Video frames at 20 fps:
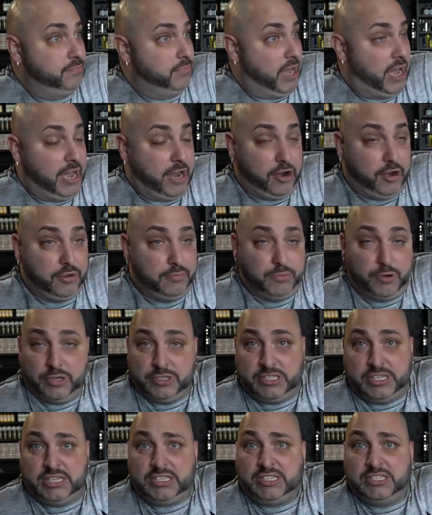I heard
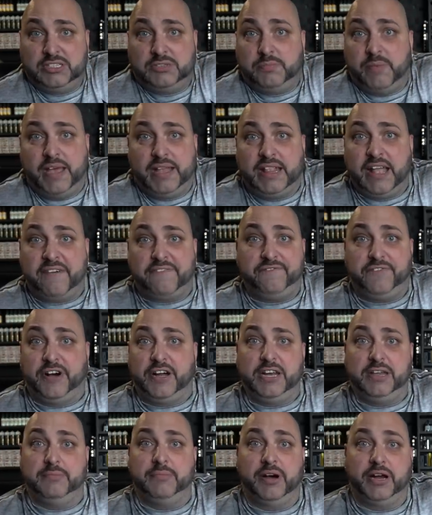morticians make that
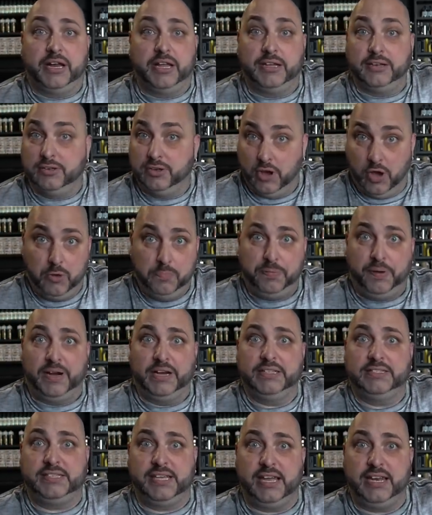funny money. No pun
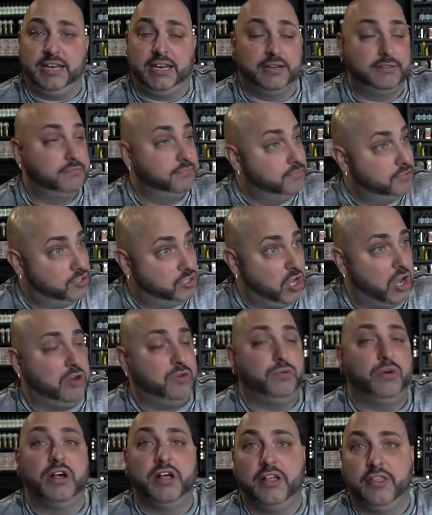intended.
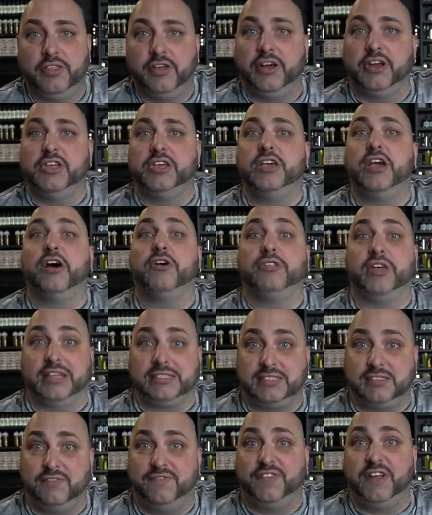So, there you go.
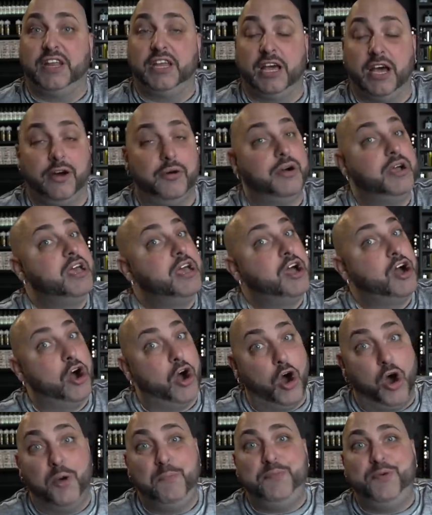That's the video.
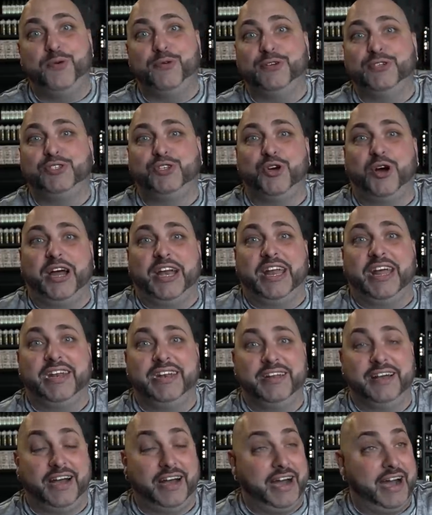Hope you enjoyed
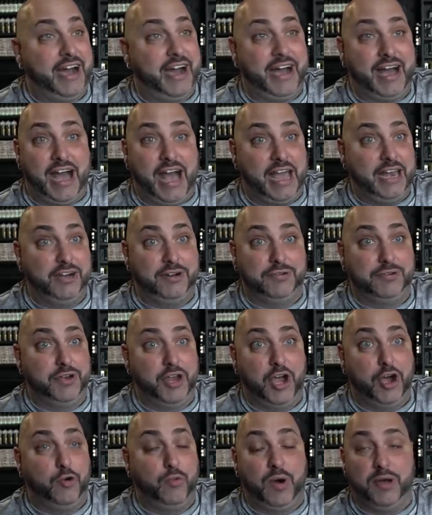it. I don't
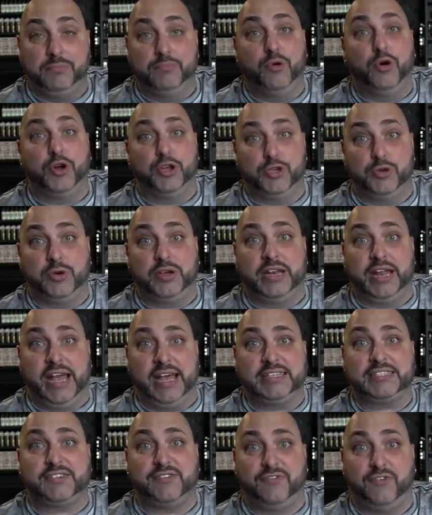know what more you could
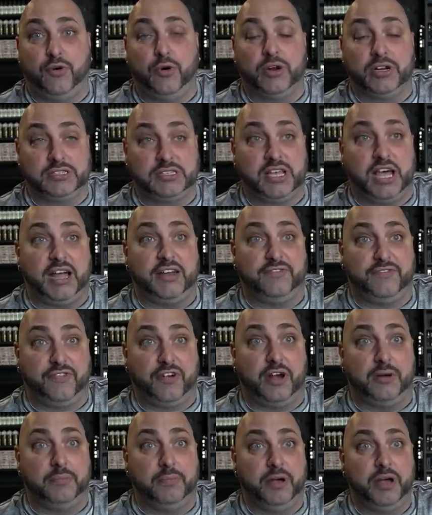ask for aside
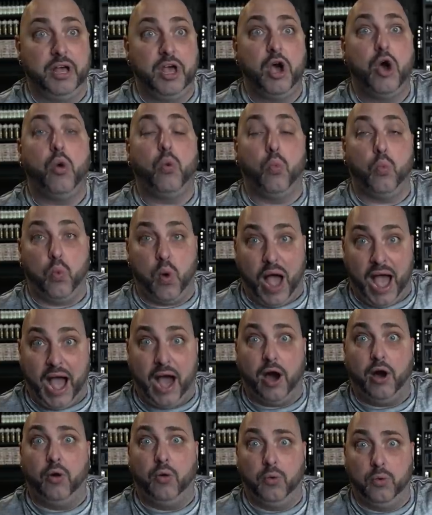from,
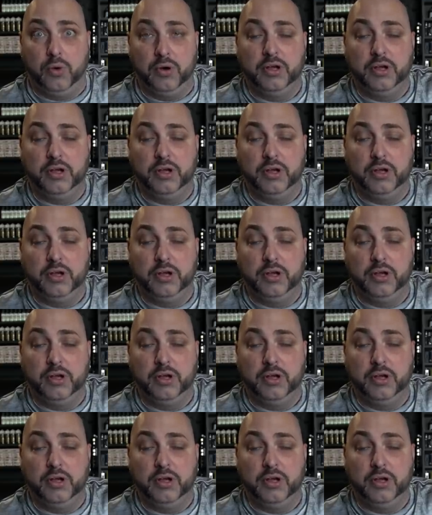wow.